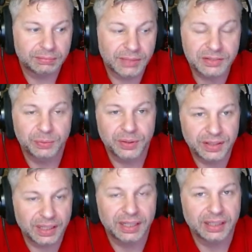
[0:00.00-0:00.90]
That's
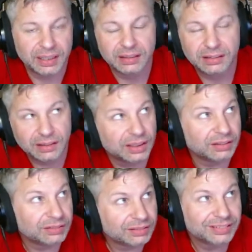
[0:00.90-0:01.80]
one, again,
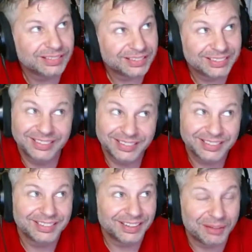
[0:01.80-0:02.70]

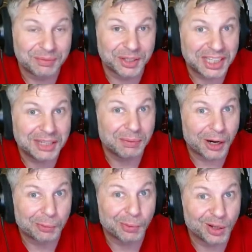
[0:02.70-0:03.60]
I'm going to keep
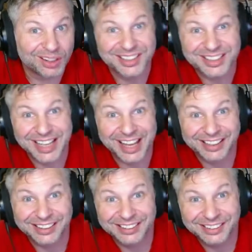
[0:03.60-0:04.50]
harping on is
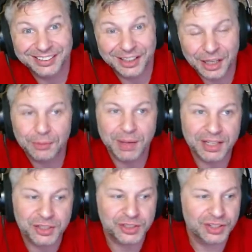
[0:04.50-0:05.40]
data and
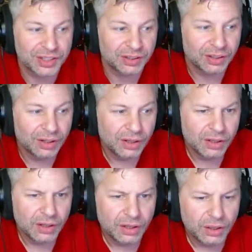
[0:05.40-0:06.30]
making sure that
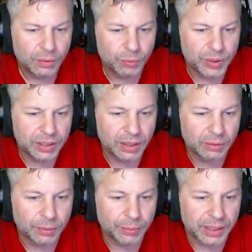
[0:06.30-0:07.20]
we know
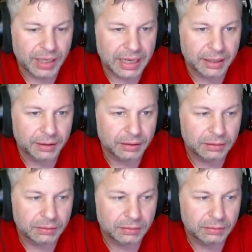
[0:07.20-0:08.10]
what we can
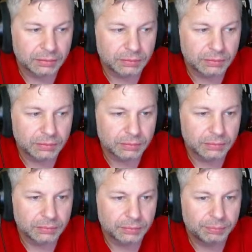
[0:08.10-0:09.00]

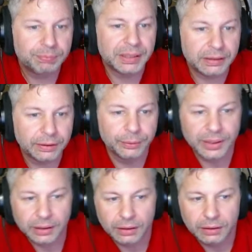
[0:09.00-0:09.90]
be
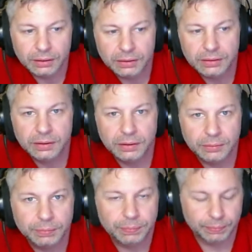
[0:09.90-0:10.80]
doing to,